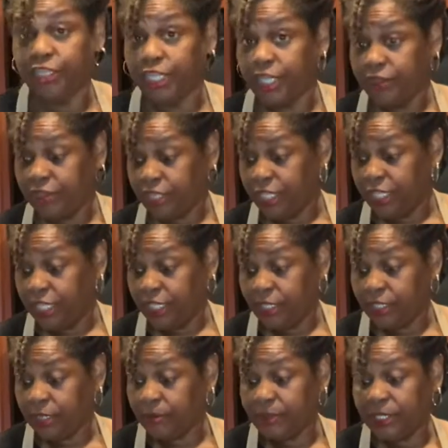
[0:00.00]
cheddar
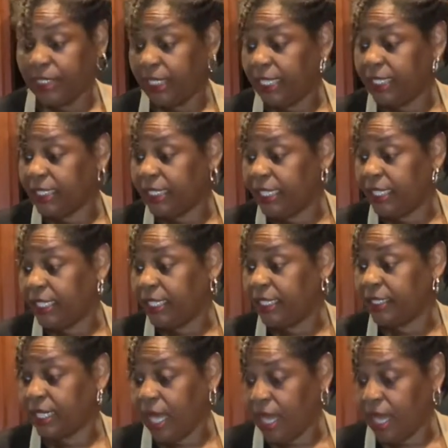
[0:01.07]
cheese, some seasonings,